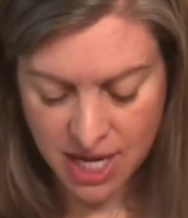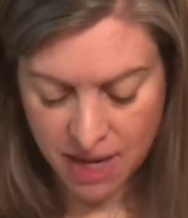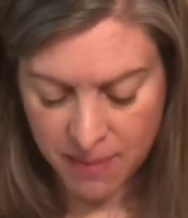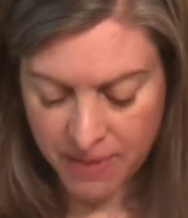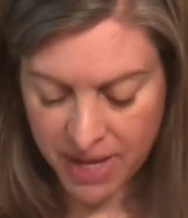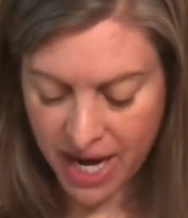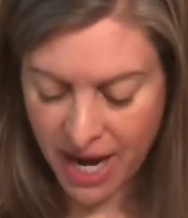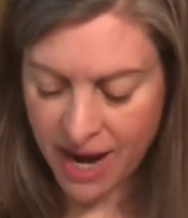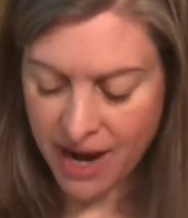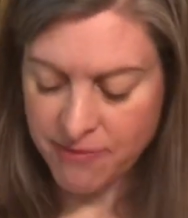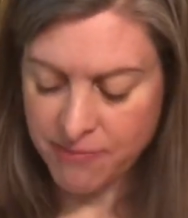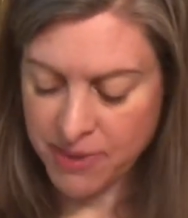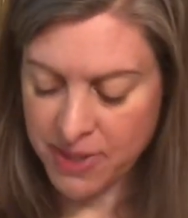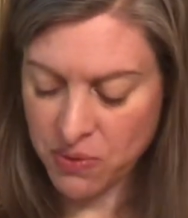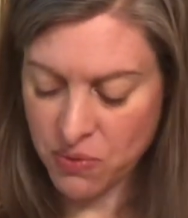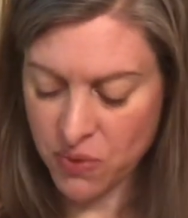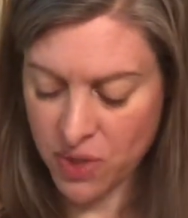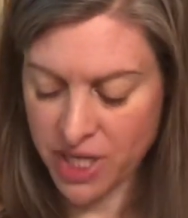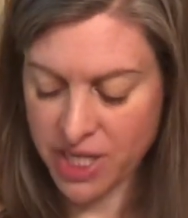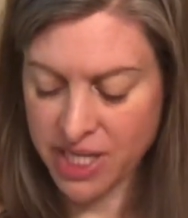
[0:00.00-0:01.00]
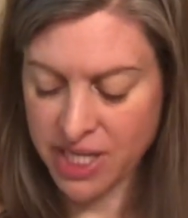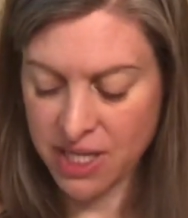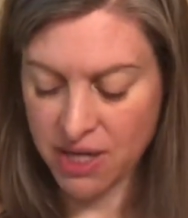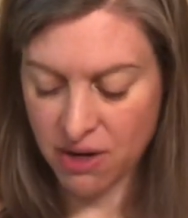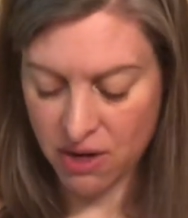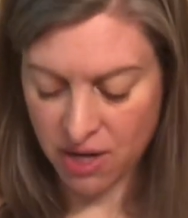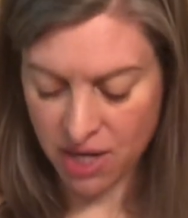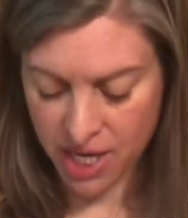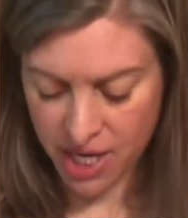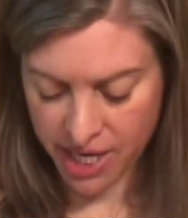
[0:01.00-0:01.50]
but I've been working
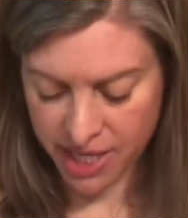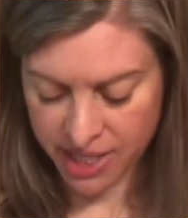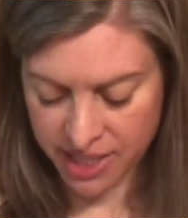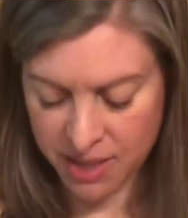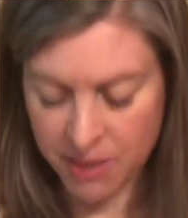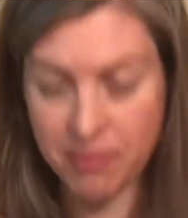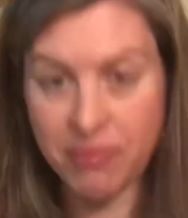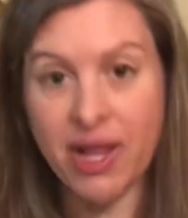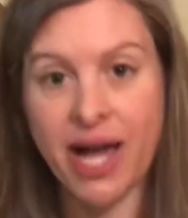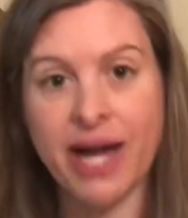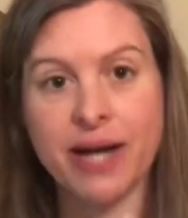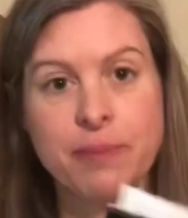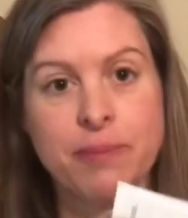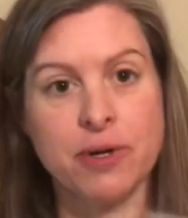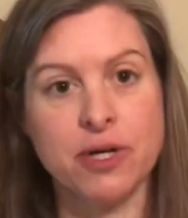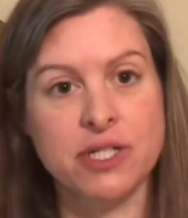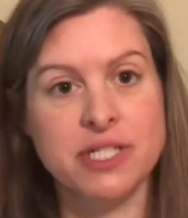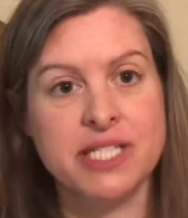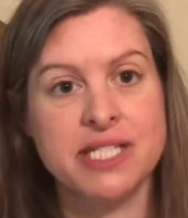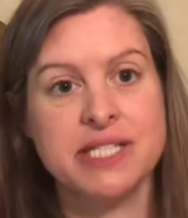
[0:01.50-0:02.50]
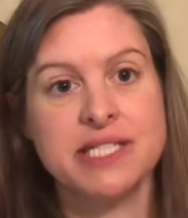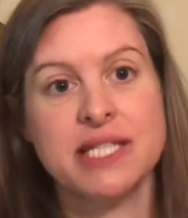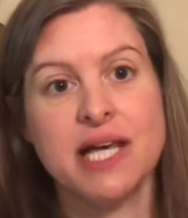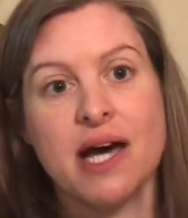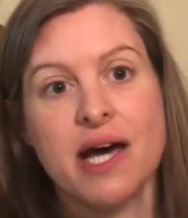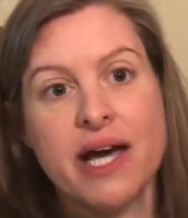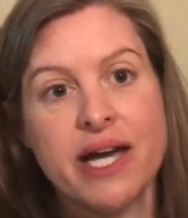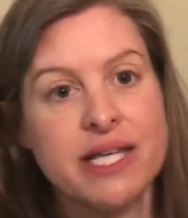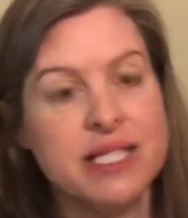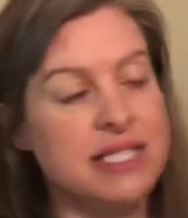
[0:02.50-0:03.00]
on Blackbird
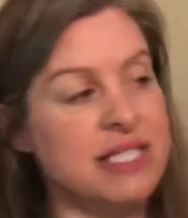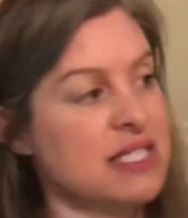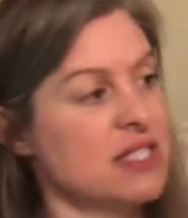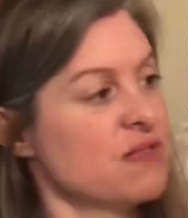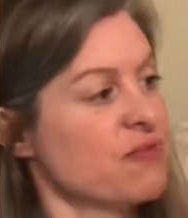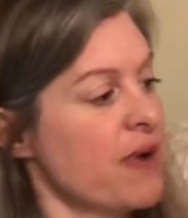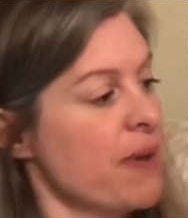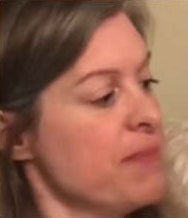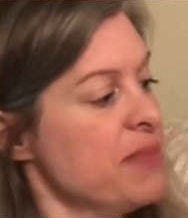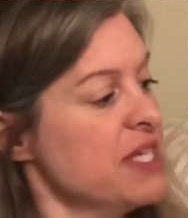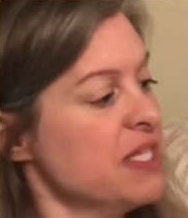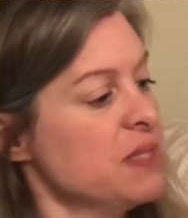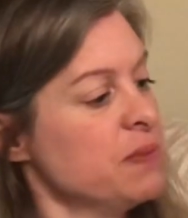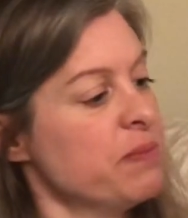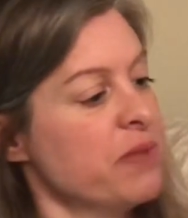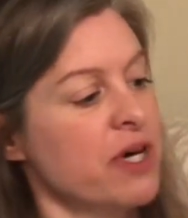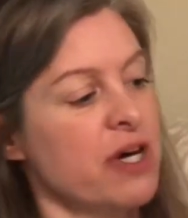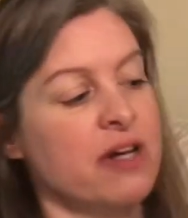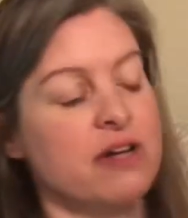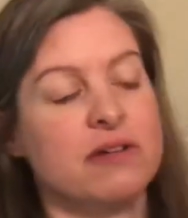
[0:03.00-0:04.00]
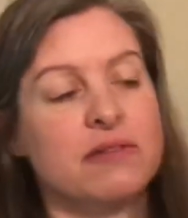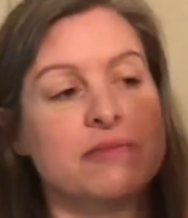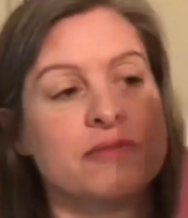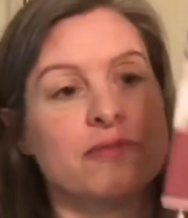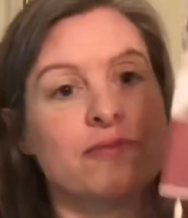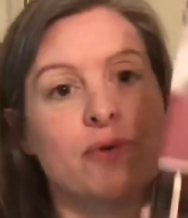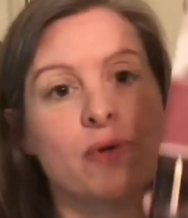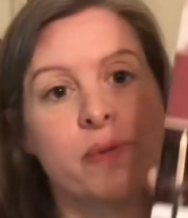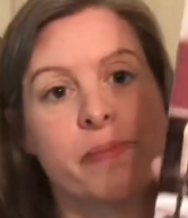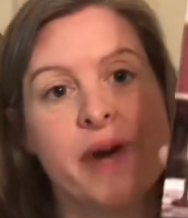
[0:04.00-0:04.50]
Designs. It's from this book
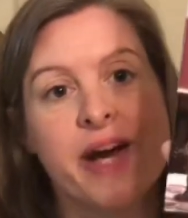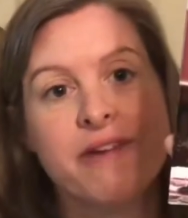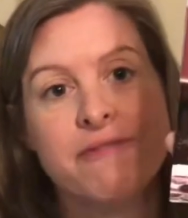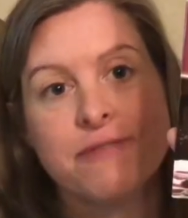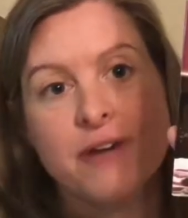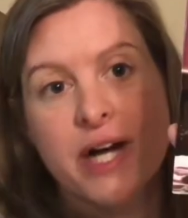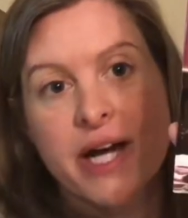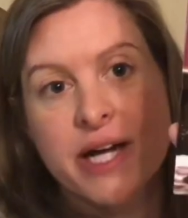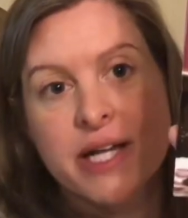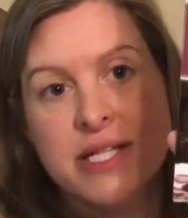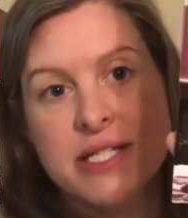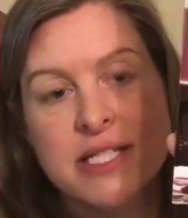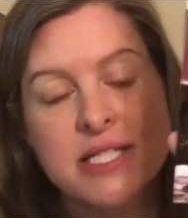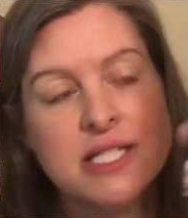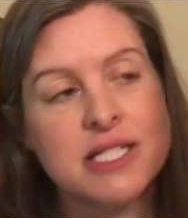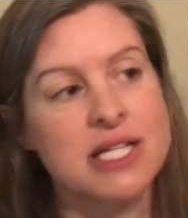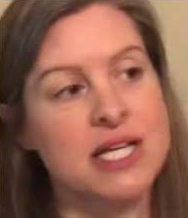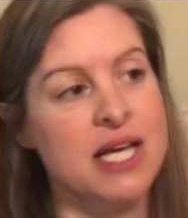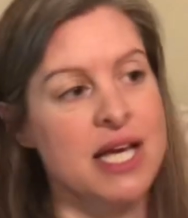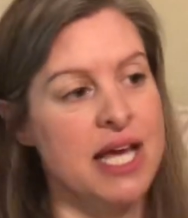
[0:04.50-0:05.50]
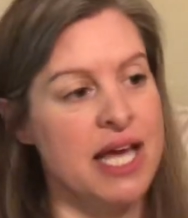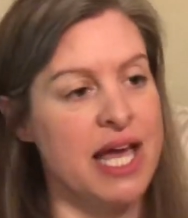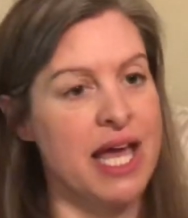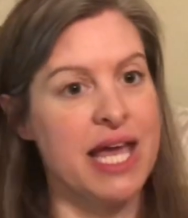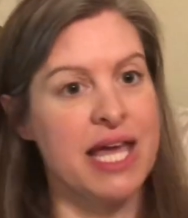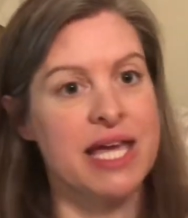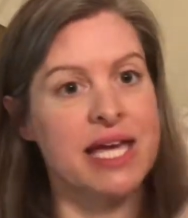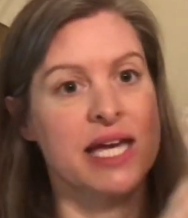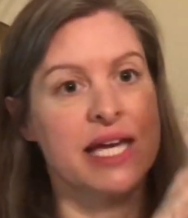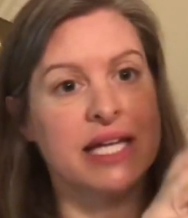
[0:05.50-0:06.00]
for my friend,
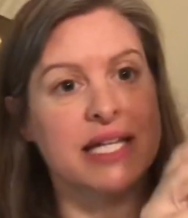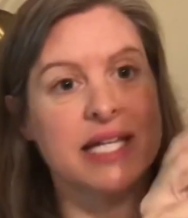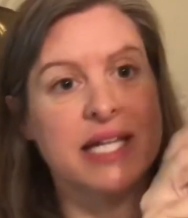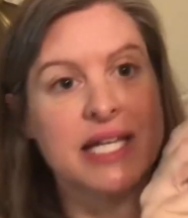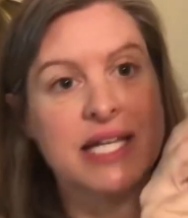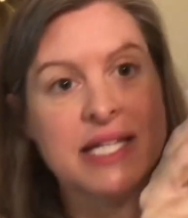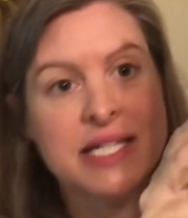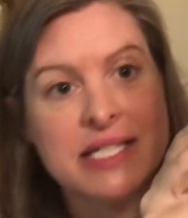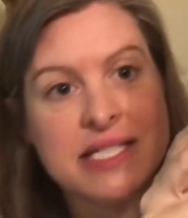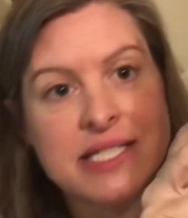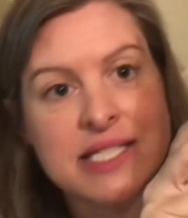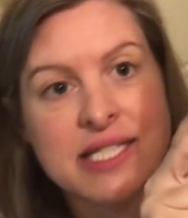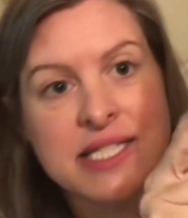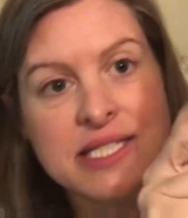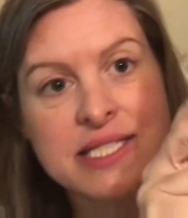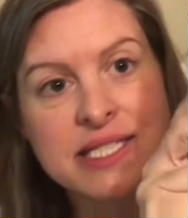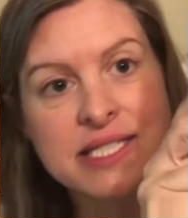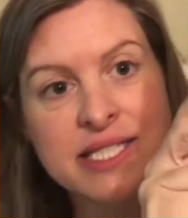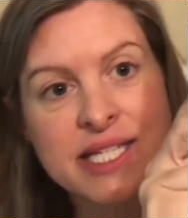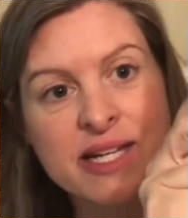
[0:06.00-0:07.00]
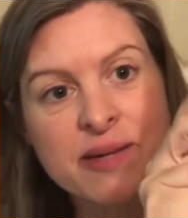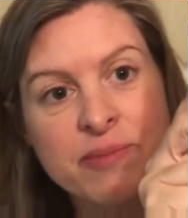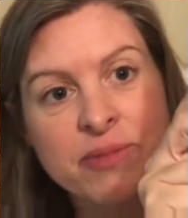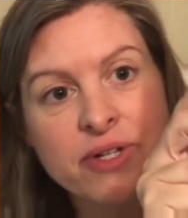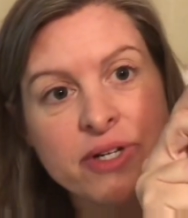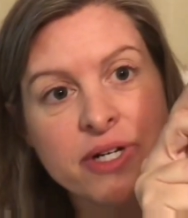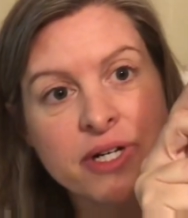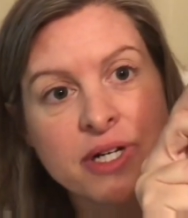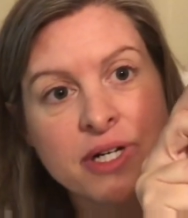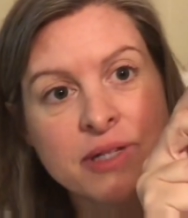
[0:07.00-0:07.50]
and it is this
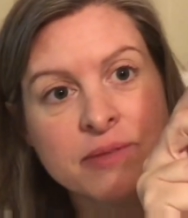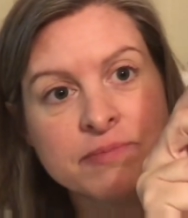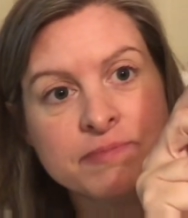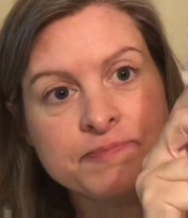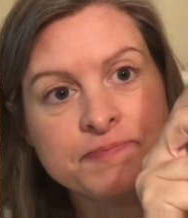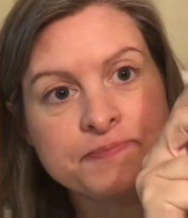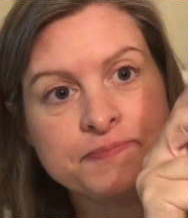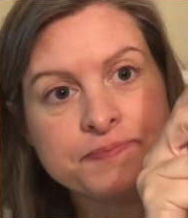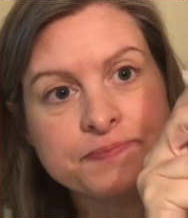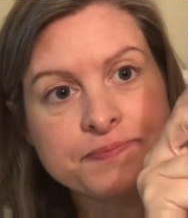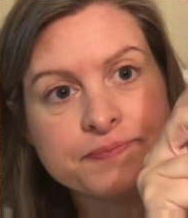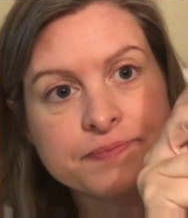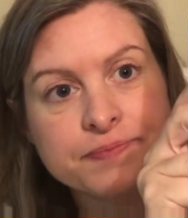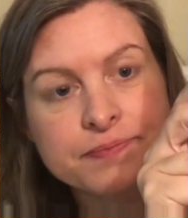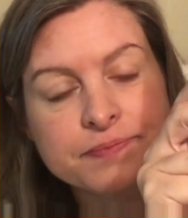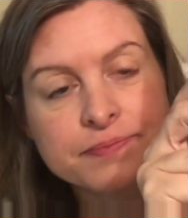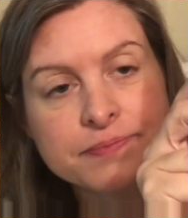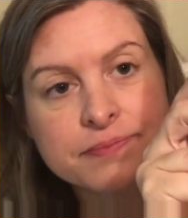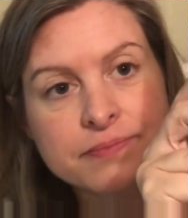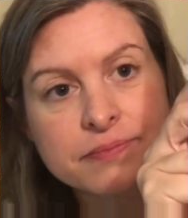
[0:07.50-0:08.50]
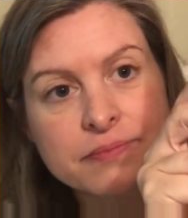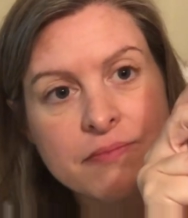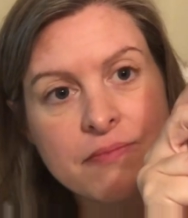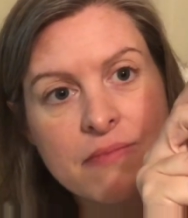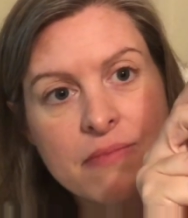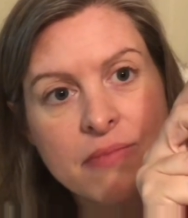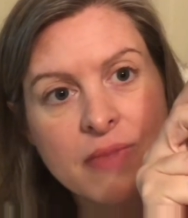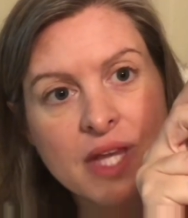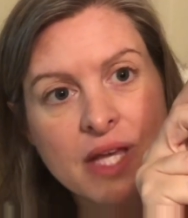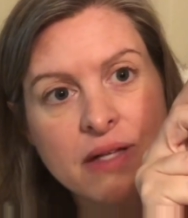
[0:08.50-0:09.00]
sampler,
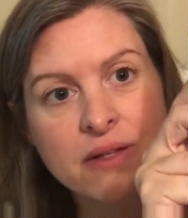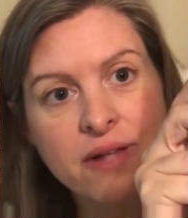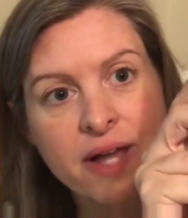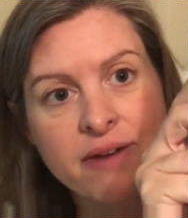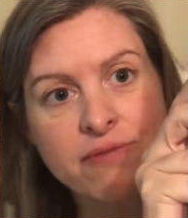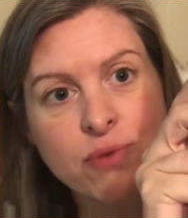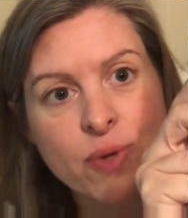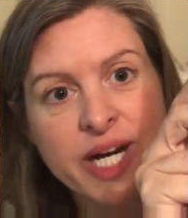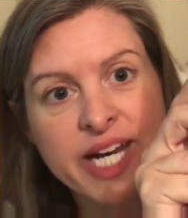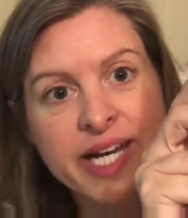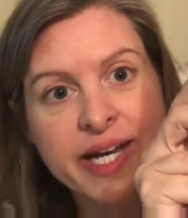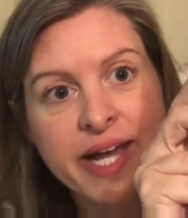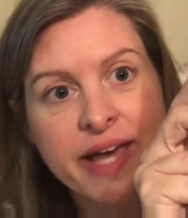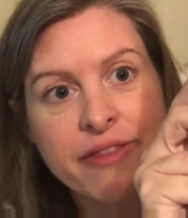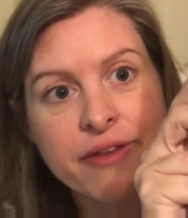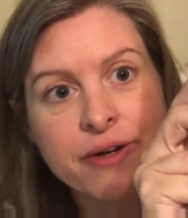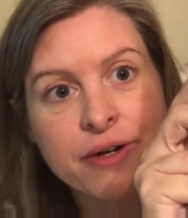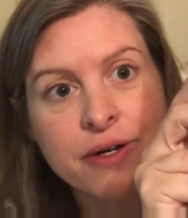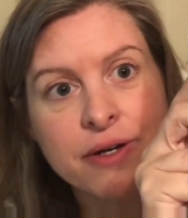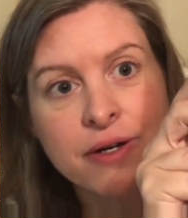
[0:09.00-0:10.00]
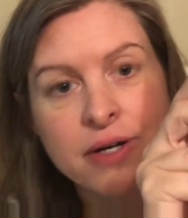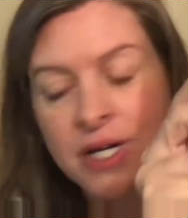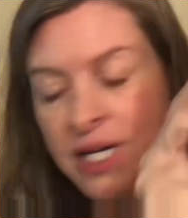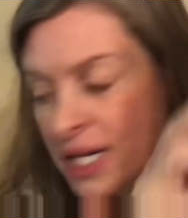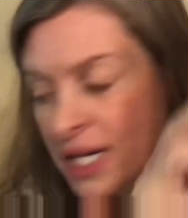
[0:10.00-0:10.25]
Love One Another.